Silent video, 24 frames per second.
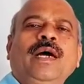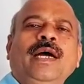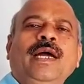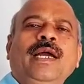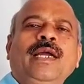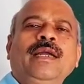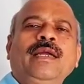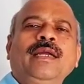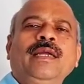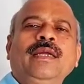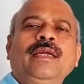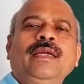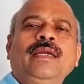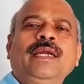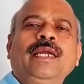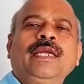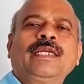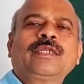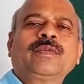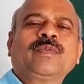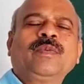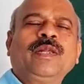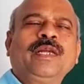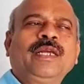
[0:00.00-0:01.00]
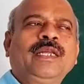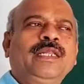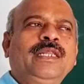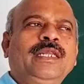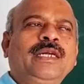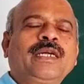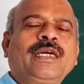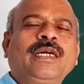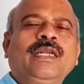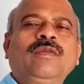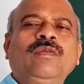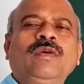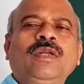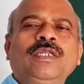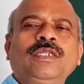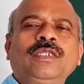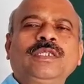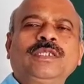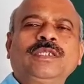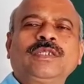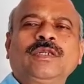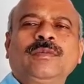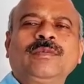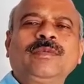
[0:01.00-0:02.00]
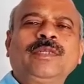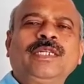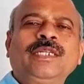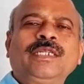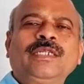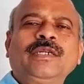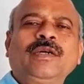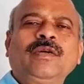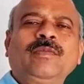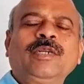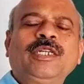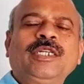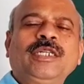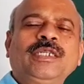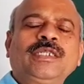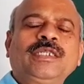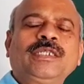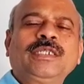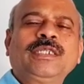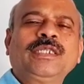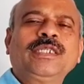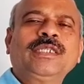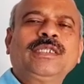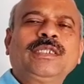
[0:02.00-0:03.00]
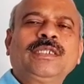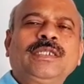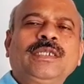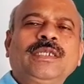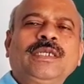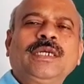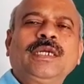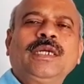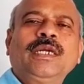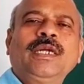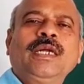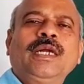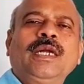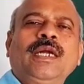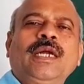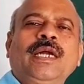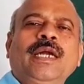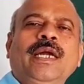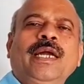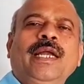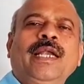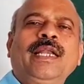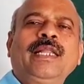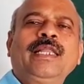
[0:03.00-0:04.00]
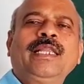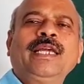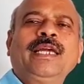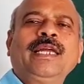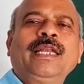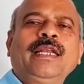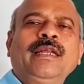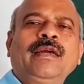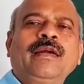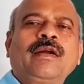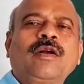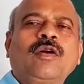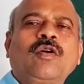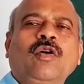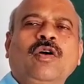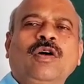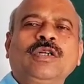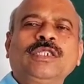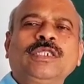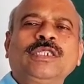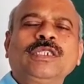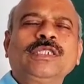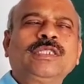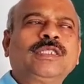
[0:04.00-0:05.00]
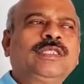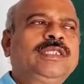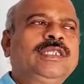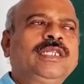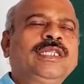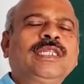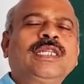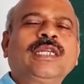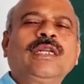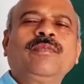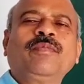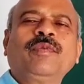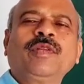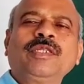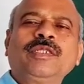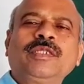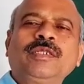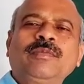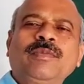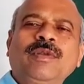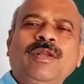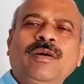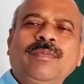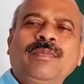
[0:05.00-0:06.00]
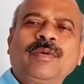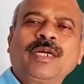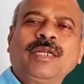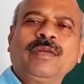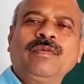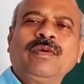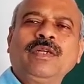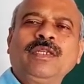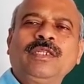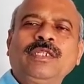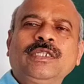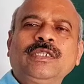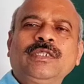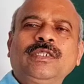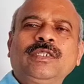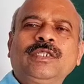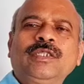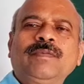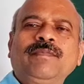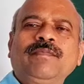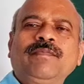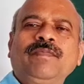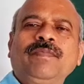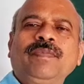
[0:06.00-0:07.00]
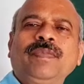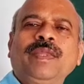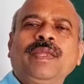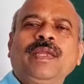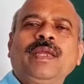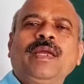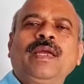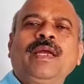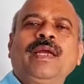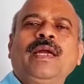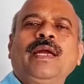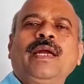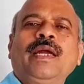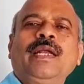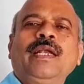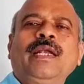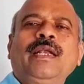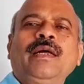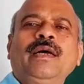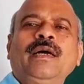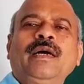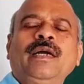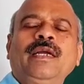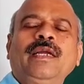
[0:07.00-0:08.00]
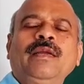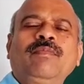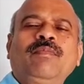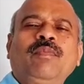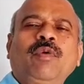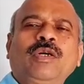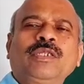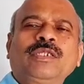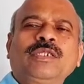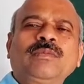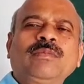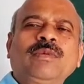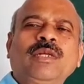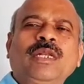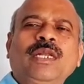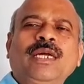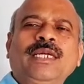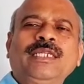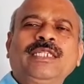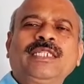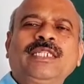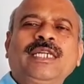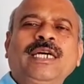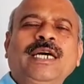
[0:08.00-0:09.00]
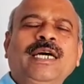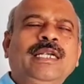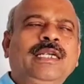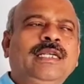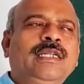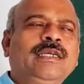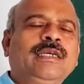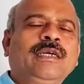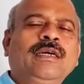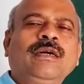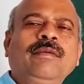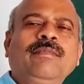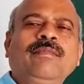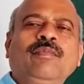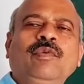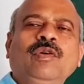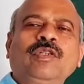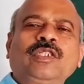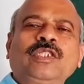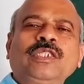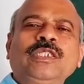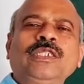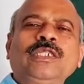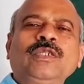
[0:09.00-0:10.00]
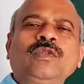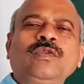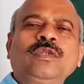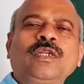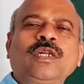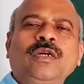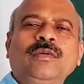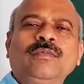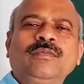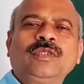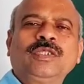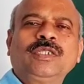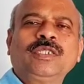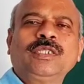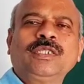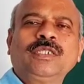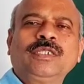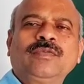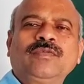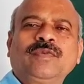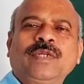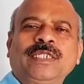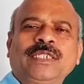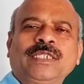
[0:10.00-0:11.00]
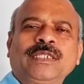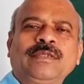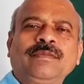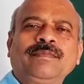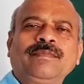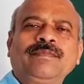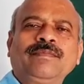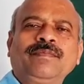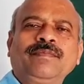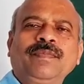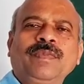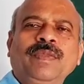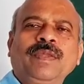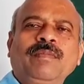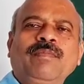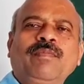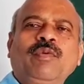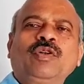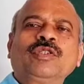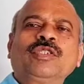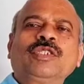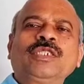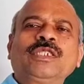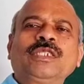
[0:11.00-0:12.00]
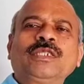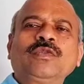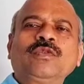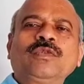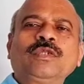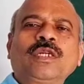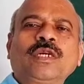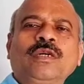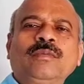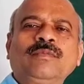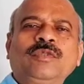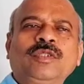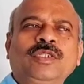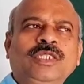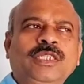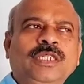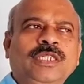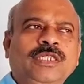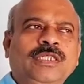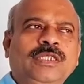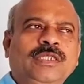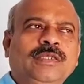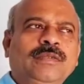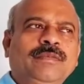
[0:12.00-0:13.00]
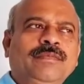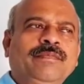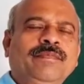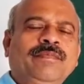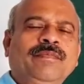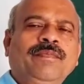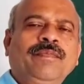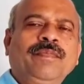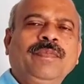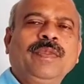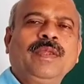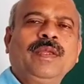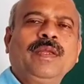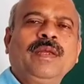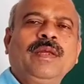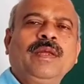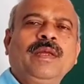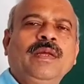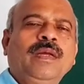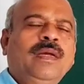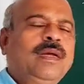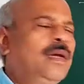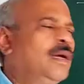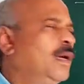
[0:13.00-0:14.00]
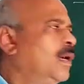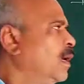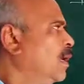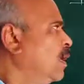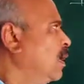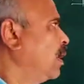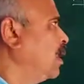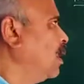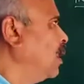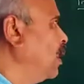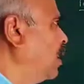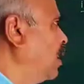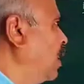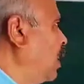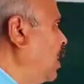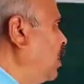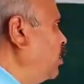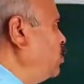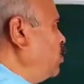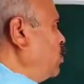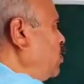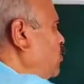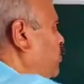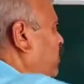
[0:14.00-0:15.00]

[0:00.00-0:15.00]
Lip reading: I explain the convergence of that geometric series, and then Cauchy's general principle of convergence, and if possible I start positive term series first. Positive term series. How to